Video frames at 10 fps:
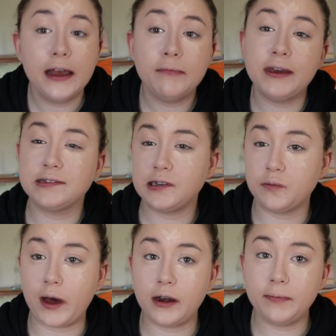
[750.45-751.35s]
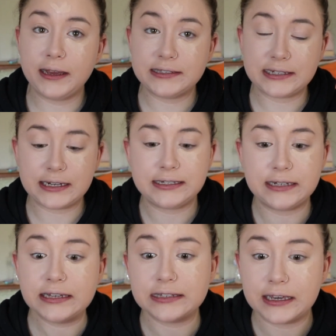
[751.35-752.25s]
because it's water-based, it
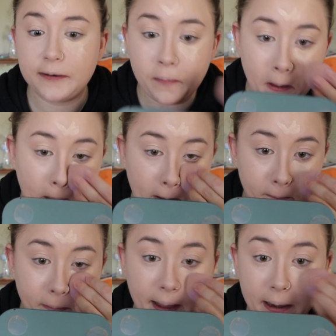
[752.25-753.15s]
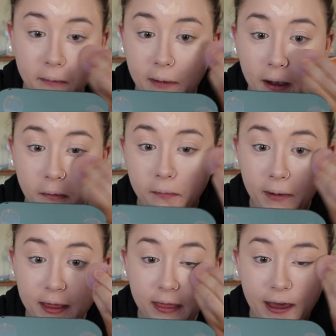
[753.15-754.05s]
doesn't blend well
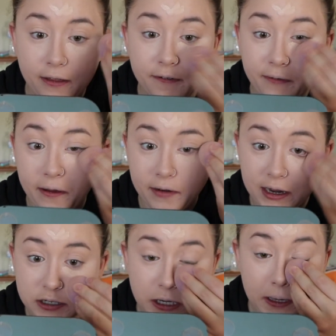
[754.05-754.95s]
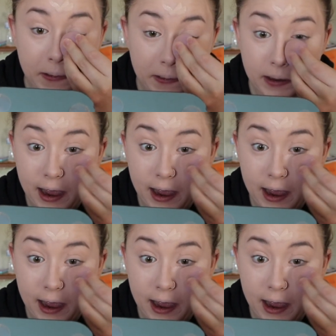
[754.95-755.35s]
with other foundations,